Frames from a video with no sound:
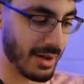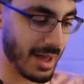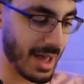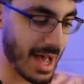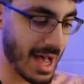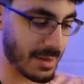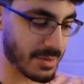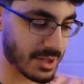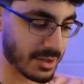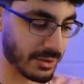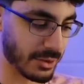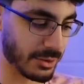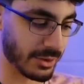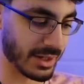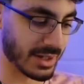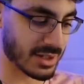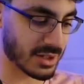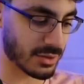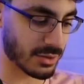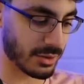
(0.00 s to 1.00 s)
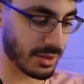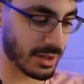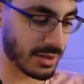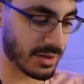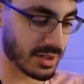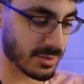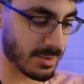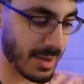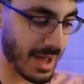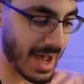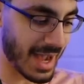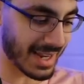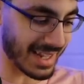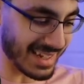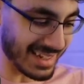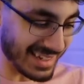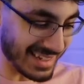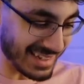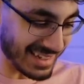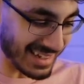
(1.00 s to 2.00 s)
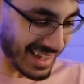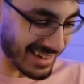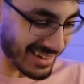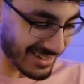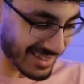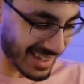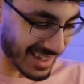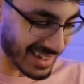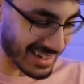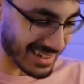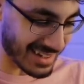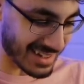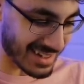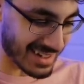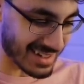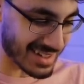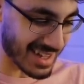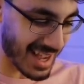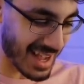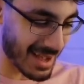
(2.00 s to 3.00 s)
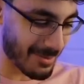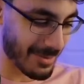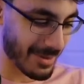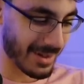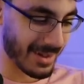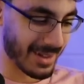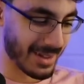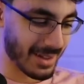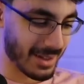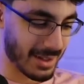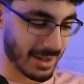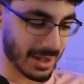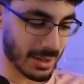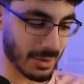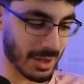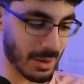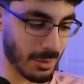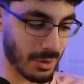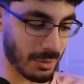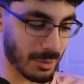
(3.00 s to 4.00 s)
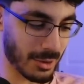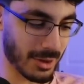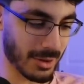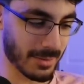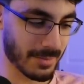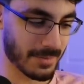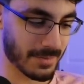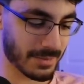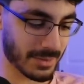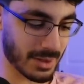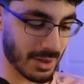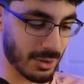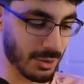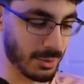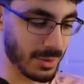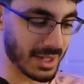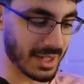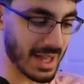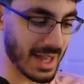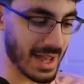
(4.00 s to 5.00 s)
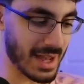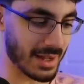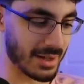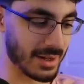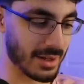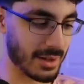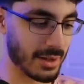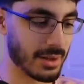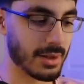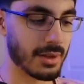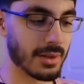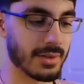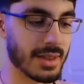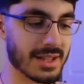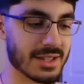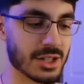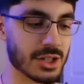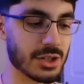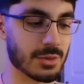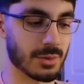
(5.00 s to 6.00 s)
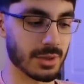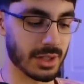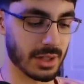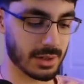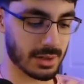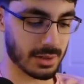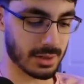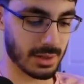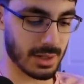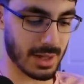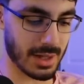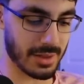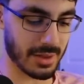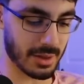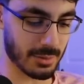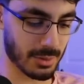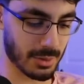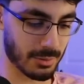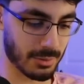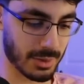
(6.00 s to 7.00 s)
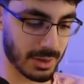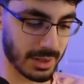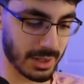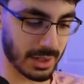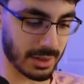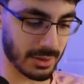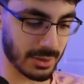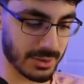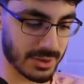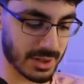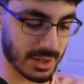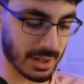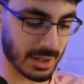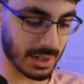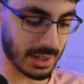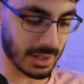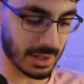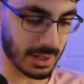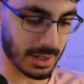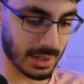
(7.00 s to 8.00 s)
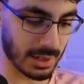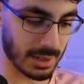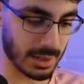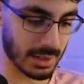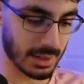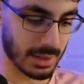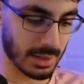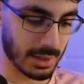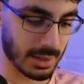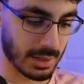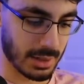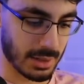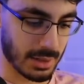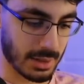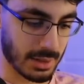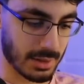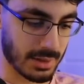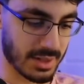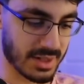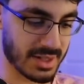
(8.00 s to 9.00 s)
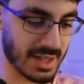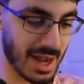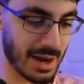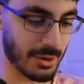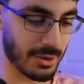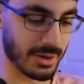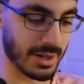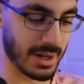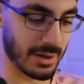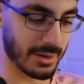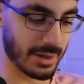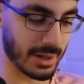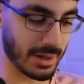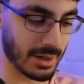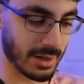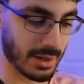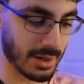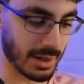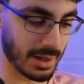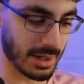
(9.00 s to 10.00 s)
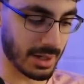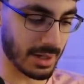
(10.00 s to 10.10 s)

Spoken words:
Absolutely. It's Tornado this back. I don't think I did it in time. Can we get one more? Oh, we can. That's actually really... I think we're really close to getting this tower down here.